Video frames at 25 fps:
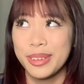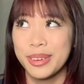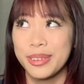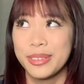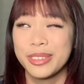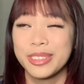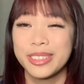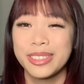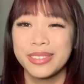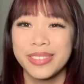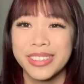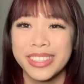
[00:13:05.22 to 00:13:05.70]

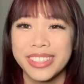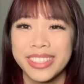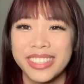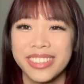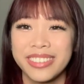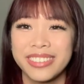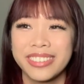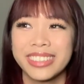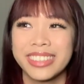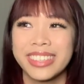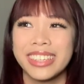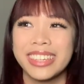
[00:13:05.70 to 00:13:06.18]
always smell
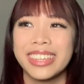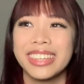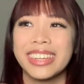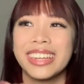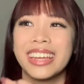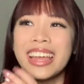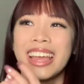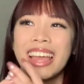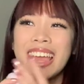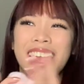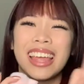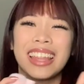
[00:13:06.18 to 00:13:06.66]
so good,
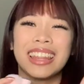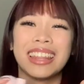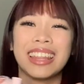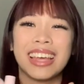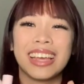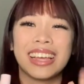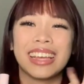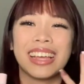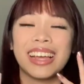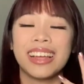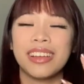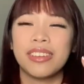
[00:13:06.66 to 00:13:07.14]

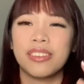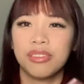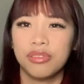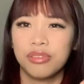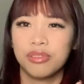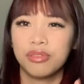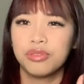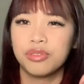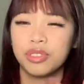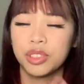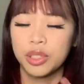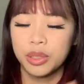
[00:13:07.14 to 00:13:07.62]
like
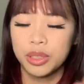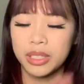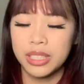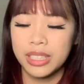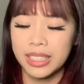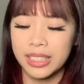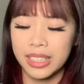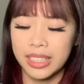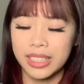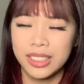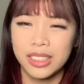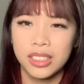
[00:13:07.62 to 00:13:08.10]
fruity
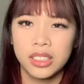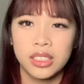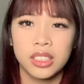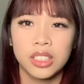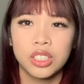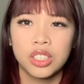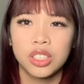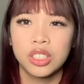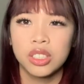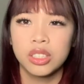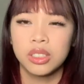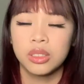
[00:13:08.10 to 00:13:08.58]
and like
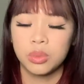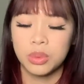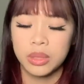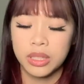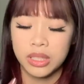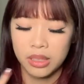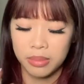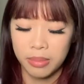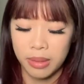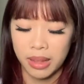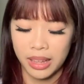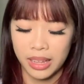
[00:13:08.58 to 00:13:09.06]
such sweet
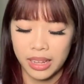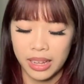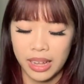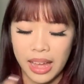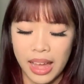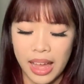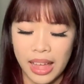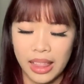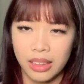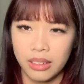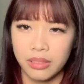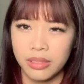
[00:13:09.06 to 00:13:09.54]
smelling.
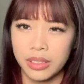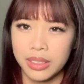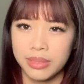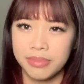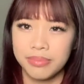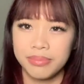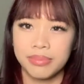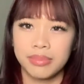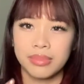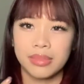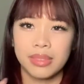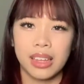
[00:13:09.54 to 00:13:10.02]
I love it.
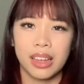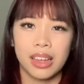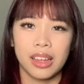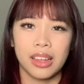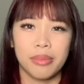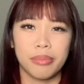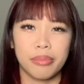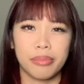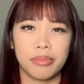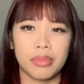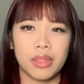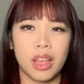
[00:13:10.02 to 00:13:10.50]

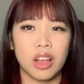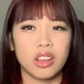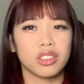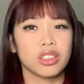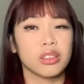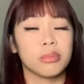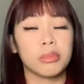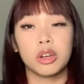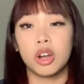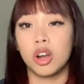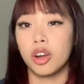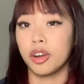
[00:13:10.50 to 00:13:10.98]
Also,
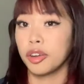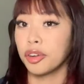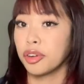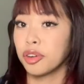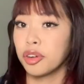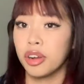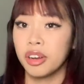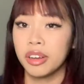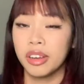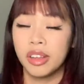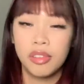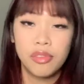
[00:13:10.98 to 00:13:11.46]
I'm an Ariana
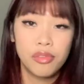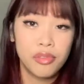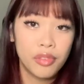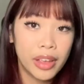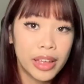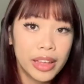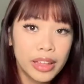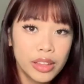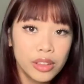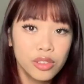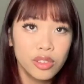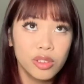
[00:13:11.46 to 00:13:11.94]
Grande
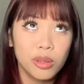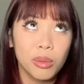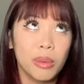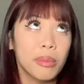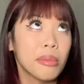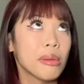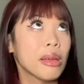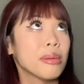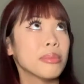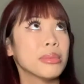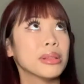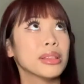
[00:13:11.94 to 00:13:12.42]
fan, so
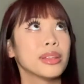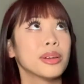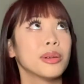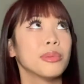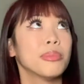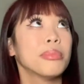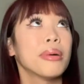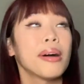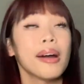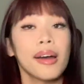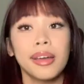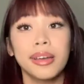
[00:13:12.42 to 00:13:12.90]
maybe I'm a little
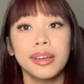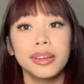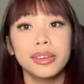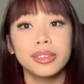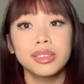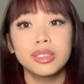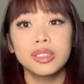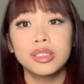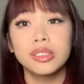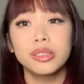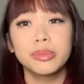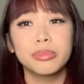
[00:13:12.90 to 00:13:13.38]

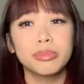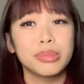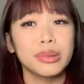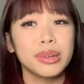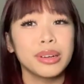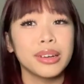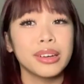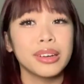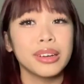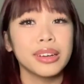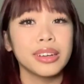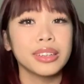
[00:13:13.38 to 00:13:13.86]
biased,
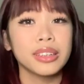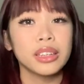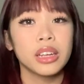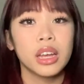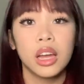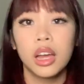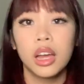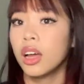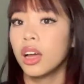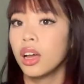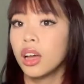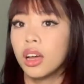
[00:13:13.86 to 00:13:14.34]
but
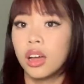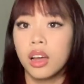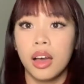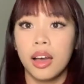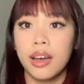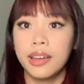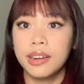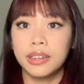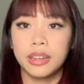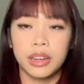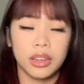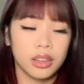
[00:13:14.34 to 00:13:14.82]

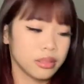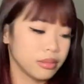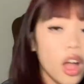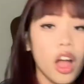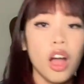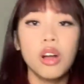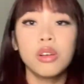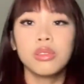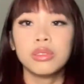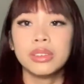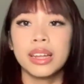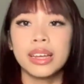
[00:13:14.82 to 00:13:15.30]
I don't know.
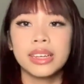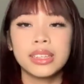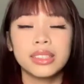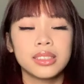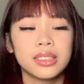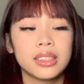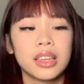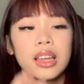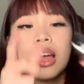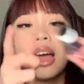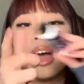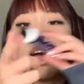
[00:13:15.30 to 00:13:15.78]
Oh,
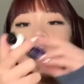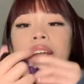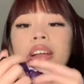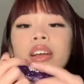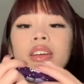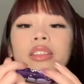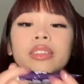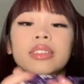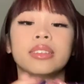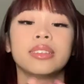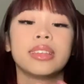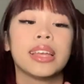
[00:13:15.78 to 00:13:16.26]
next, I
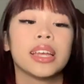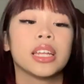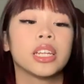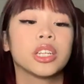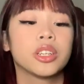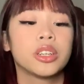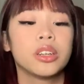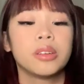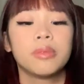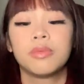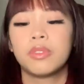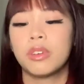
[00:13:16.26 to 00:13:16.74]
got this hand
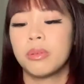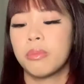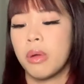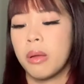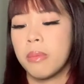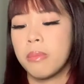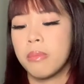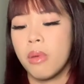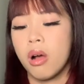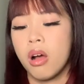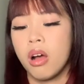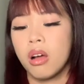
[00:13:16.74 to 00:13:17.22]
cream from my
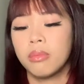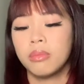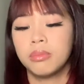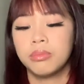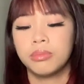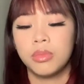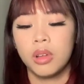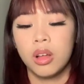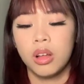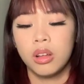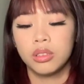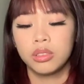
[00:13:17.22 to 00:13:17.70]

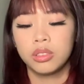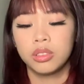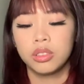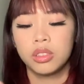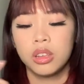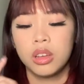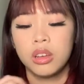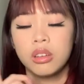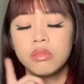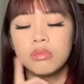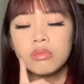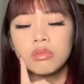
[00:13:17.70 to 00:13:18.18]
mom
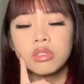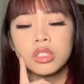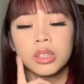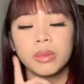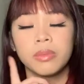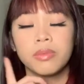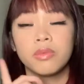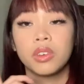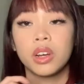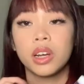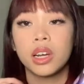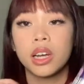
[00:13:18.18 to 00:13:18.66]
also, which
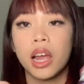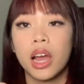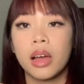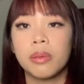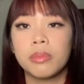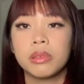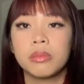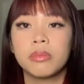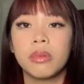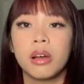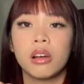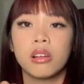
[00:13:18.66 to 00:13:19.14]
I'm very
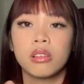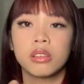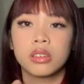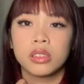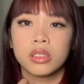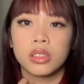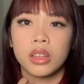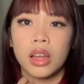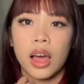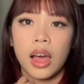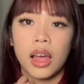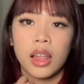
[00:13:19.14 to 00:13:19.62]
happy about
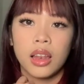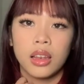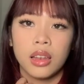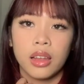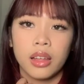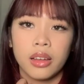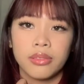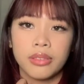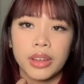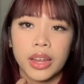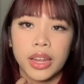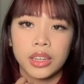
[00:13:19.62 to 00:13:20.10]
because I
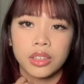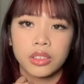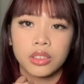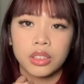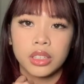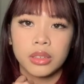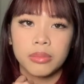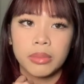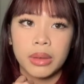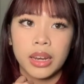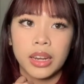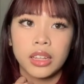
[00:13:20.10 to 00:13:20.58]
love hand
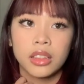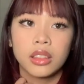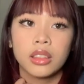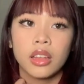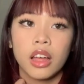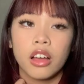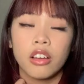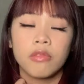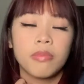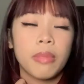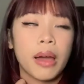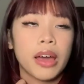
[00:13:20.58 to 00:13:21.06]
cream and I
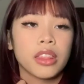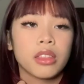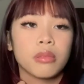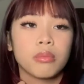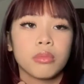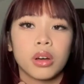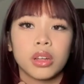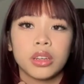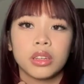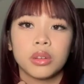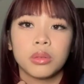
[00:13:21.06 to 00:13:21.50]
love Bath & Body